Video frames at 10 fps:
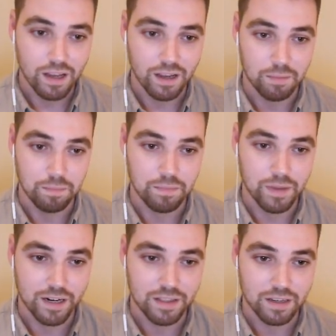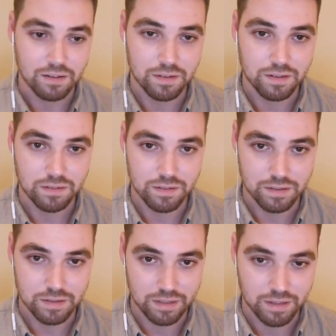And I think
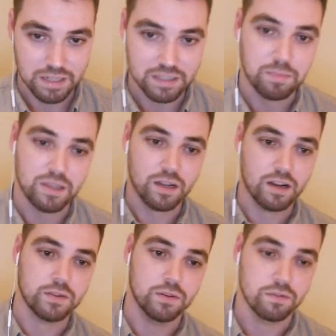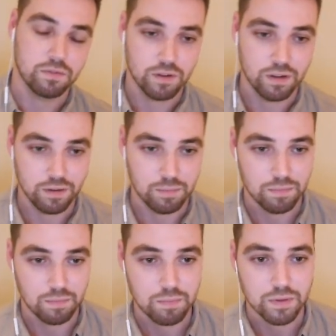this is something that I've sort of
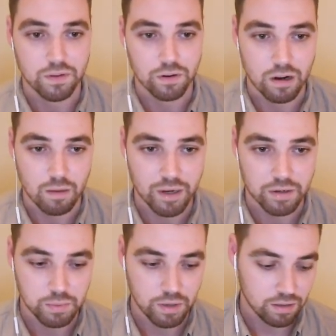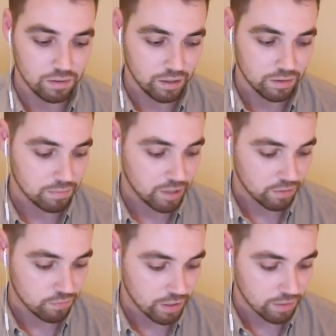been talking about as well, and kind
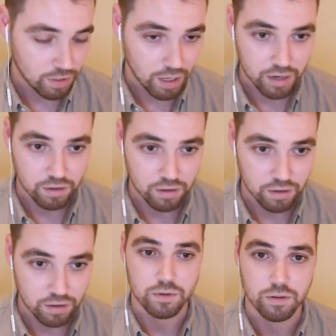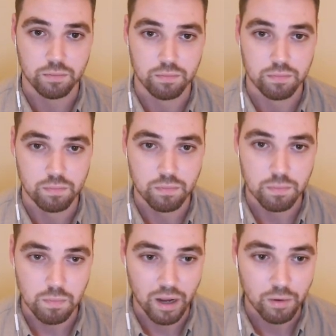of really relying on,
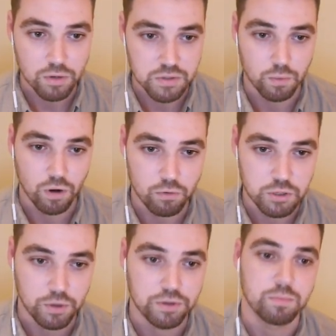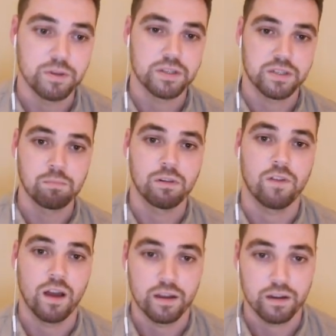I always want to be
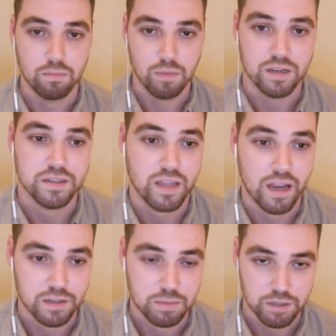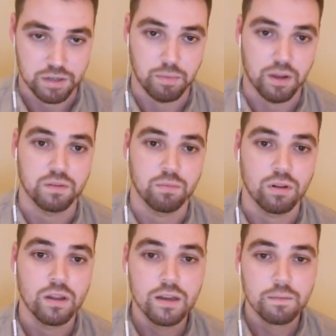simplifying my stack as much as possible.